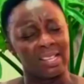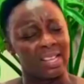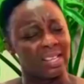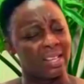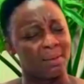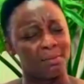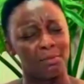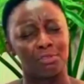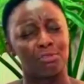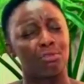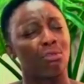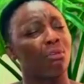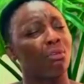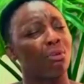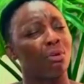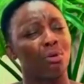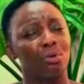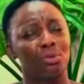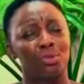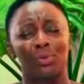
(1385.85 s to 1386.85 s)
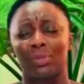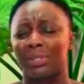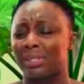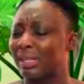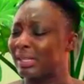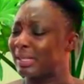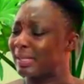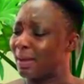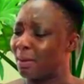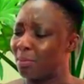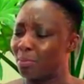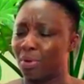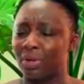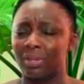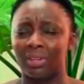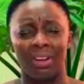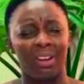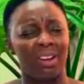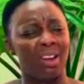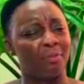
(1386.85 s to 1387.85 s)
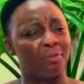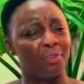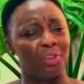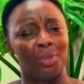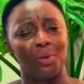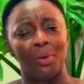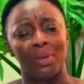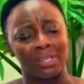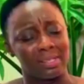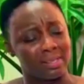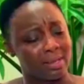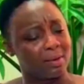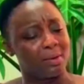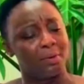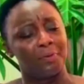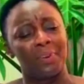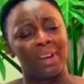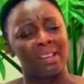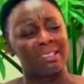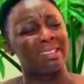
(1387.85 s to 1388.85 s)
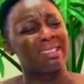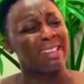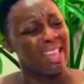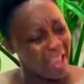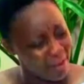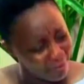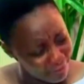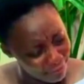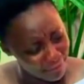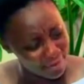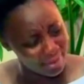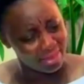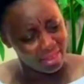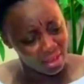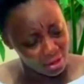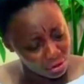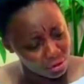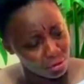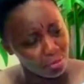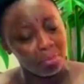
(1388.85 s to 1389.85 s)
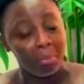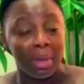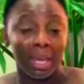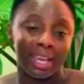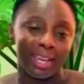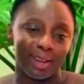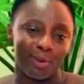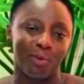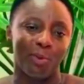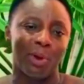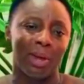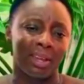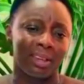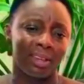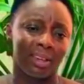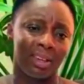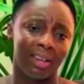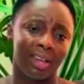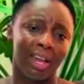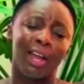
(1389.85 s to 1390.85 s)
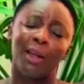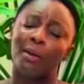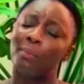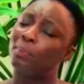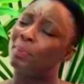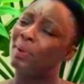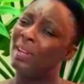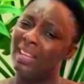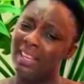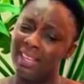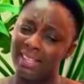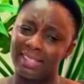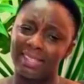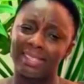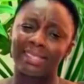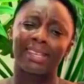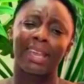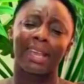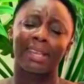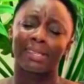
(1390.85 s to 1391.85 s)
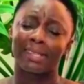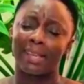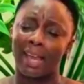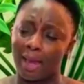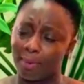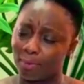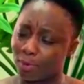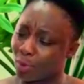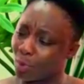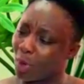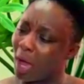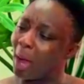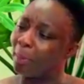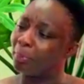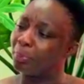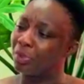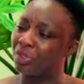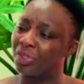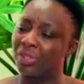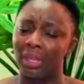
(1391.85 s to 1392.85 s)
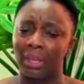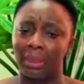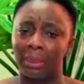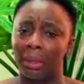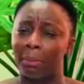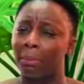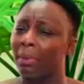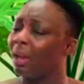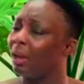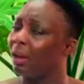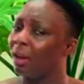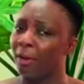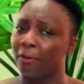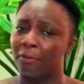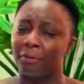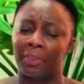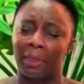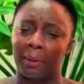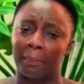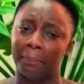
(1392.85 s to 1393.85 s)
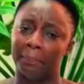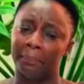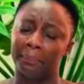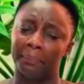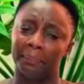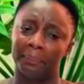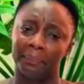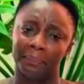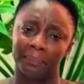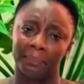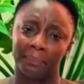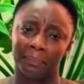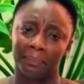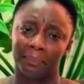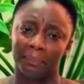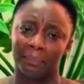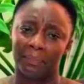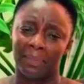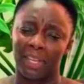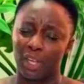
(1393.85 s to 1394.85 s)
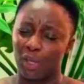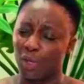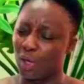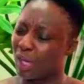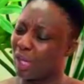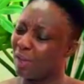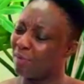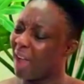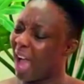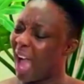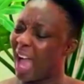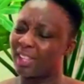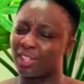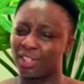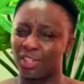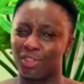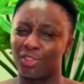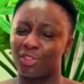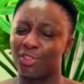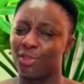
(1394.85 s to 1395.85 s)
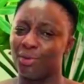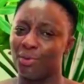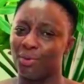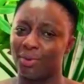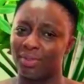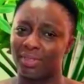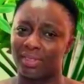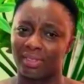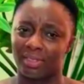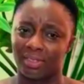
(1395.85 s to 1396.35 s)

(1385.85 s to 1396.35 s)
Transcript: Sometimes it's so good to see somebody loving you and sacrificing everything to make it work. Please take time to appreciate them and love them. You give attitude.